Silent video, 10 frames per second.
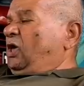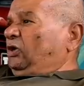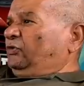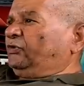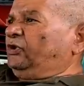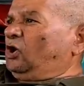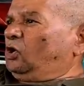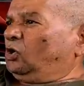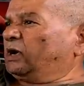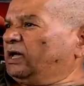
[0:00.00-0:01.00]
You see now
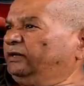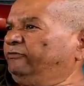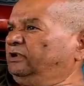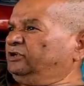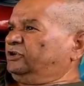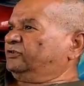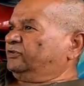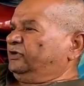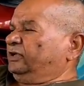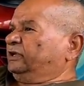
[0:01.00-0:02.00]
how Gandhi Village is,
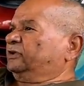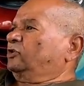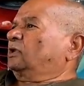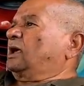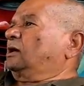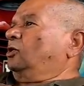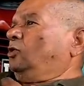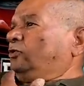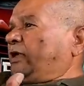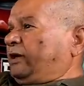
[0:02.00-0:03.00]
it is not like a
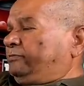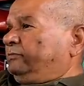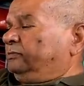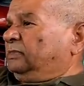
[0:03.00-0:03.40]
long time.